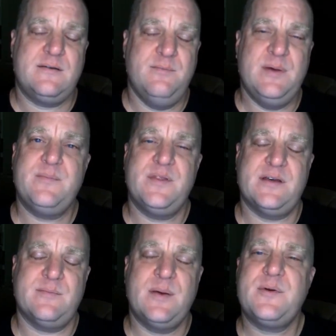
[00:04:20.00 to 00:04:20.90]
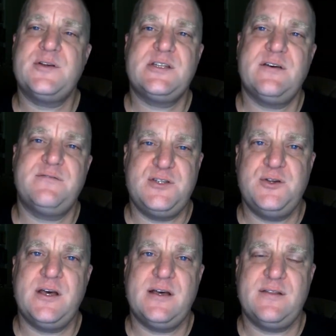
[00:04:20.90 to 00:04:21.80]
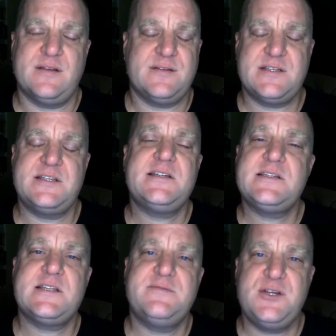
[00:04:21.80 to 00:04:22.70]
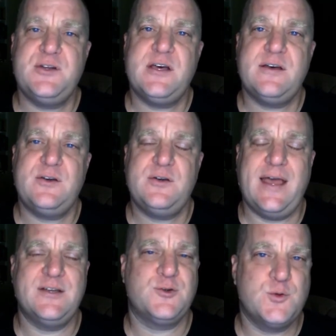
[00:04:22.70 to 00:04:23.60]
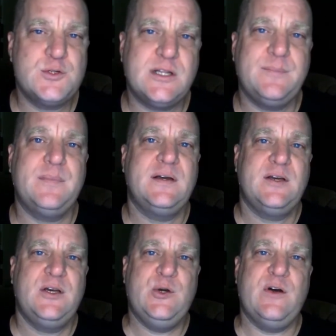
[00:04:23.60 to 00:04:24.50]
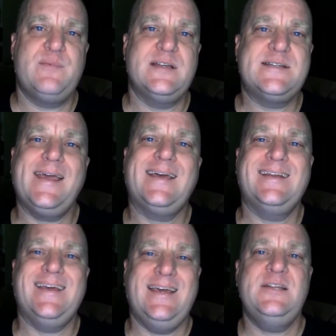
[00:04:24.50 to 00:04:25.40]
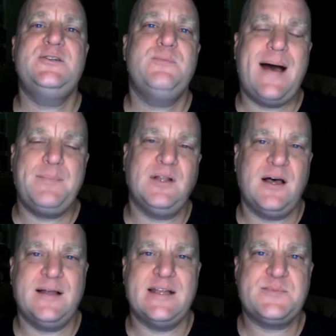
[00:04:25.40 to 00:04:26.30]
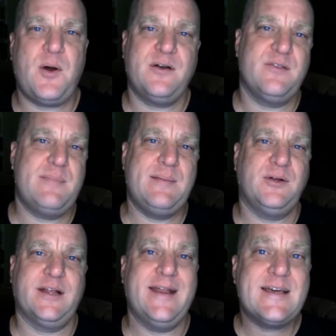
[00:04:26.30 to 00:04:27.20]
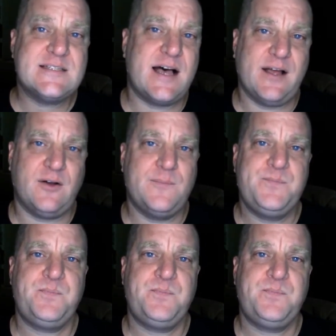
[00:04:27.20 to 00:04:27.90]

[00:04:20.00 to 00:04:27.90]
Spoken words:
members of Judah, the citizens of Judah and Jerusalem who have been taken into Babylon as part of the Babylonian exile